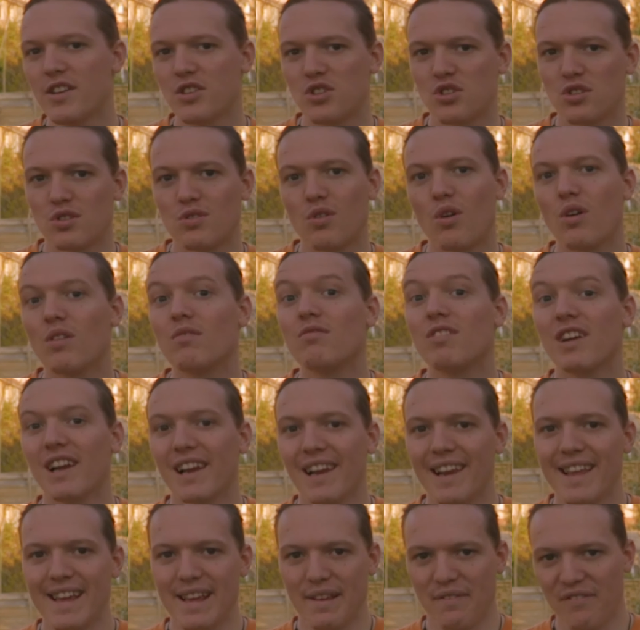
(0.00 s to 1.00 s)
a strong
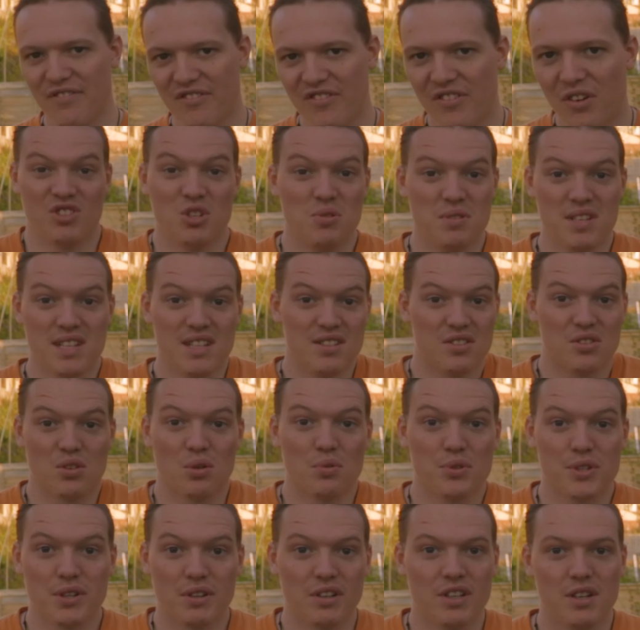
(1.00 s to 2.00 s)
relief. New Zealand's
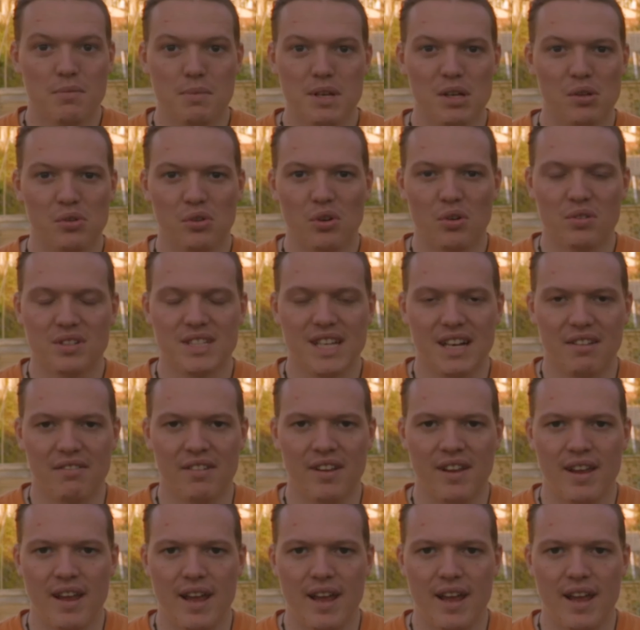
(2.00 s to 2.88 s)
also going to be on lockdown.